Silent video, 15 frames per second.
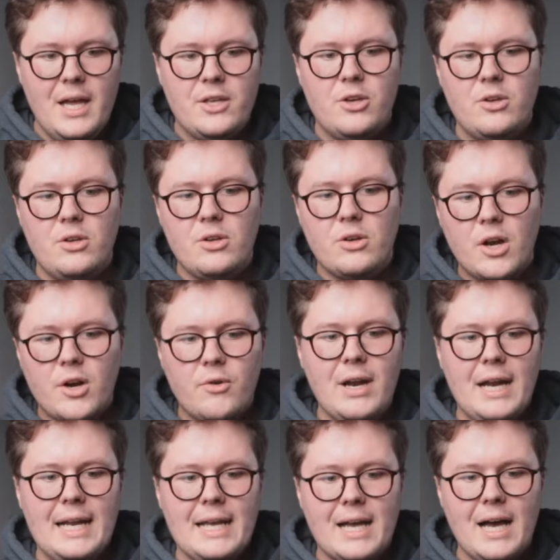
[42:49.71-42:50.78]
You got to
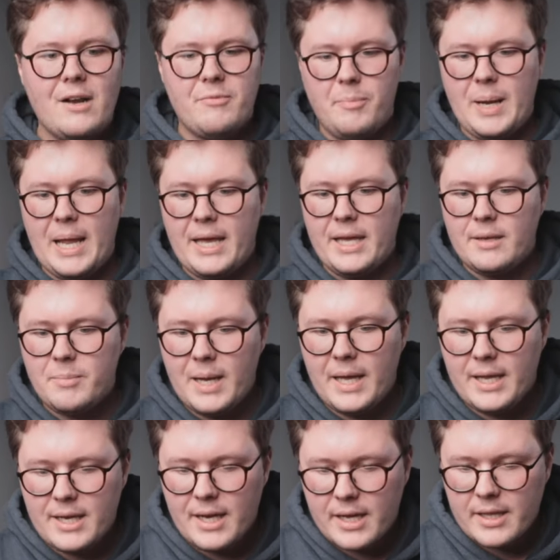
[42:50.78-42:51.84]
really kind of play
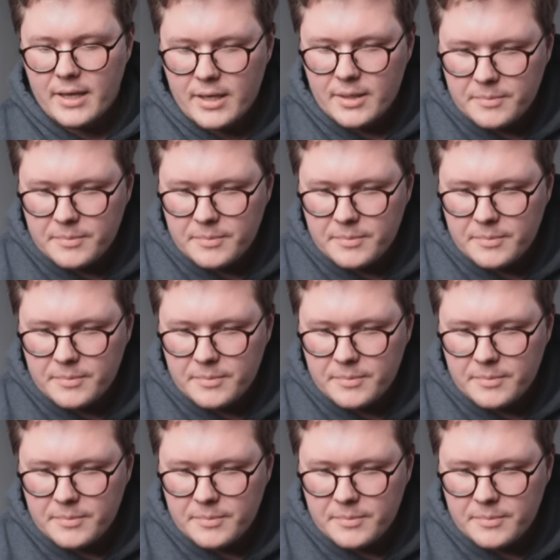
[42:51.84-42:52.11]
it like that.